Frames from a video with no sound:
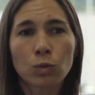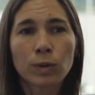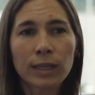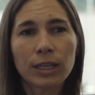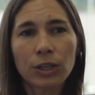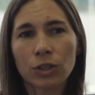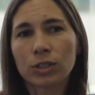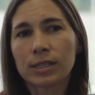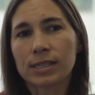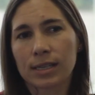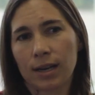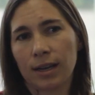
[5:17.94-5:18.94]
really good
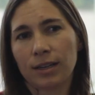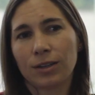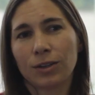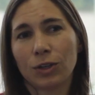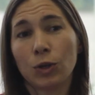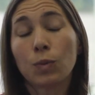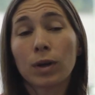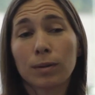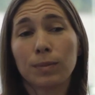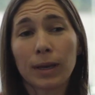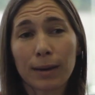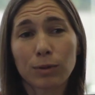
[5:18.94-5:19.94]
design, you want
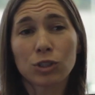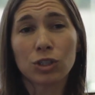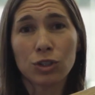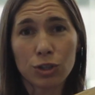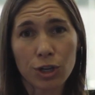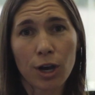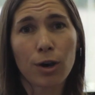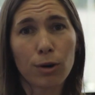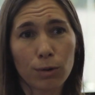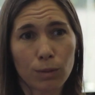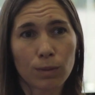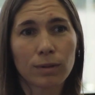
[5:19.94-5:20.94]
to be able to
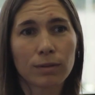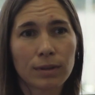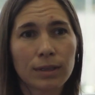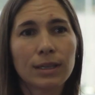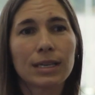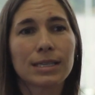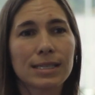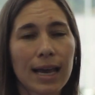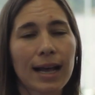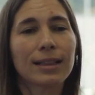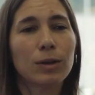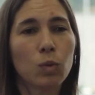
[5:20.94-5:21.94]
know
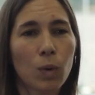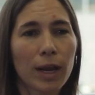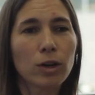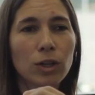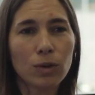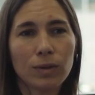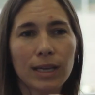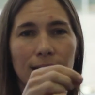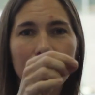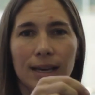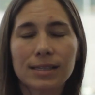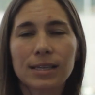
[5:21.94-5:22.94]
exactly where you
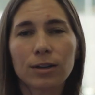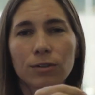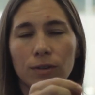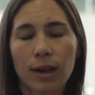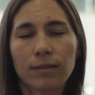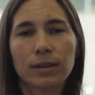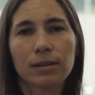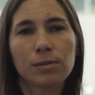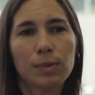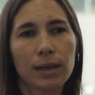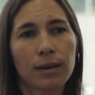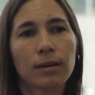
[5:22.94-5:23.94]
need that center of gravity to
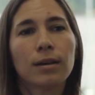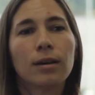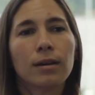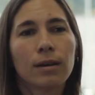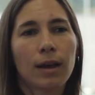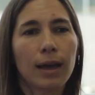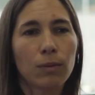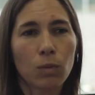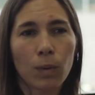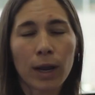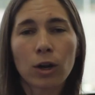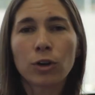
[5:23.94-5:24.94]
be
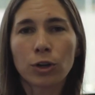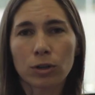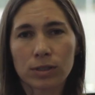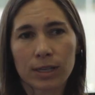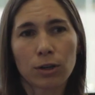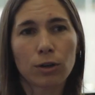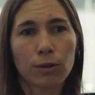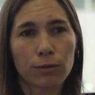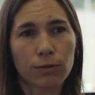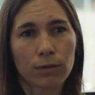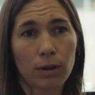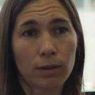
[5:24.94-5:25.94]
and where your center
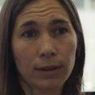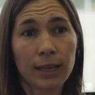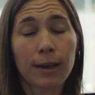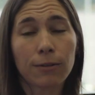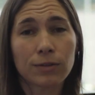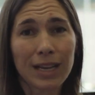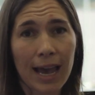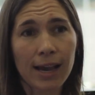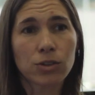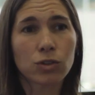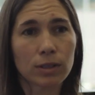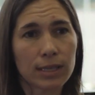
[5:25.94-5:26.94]
of lift
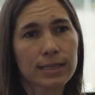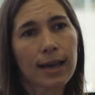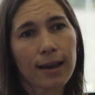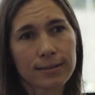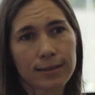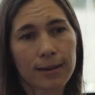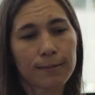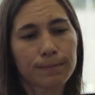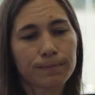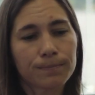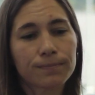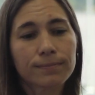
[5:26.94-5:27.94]
actually is acting.
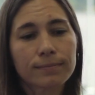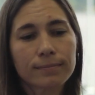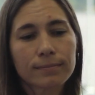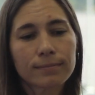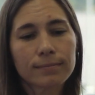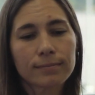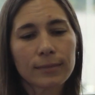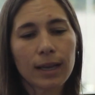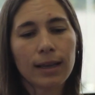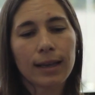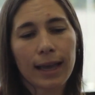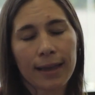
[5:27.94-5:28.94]

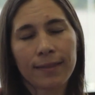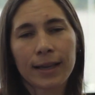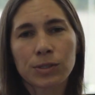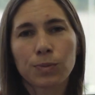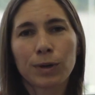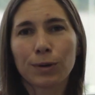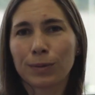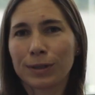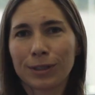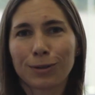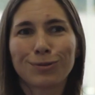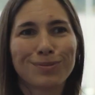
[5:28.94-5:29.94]
And that's where we
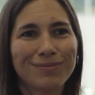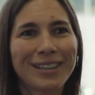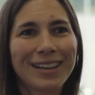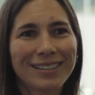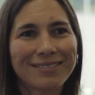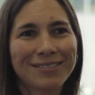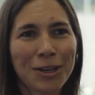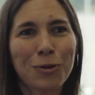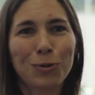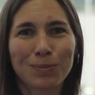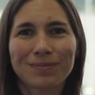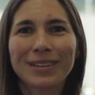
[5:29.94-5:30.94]
don't yet
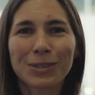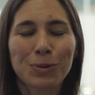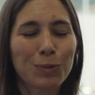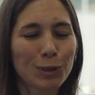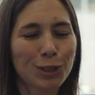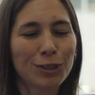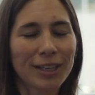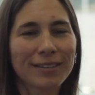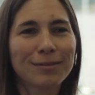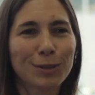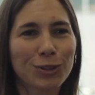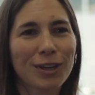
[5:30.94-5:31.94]
know. That's what we're learning.
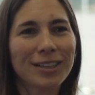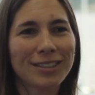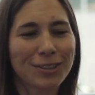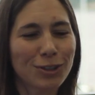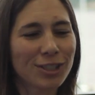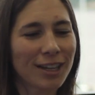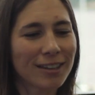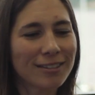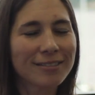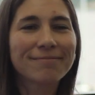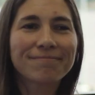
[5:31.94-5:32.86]
We're trying to understand.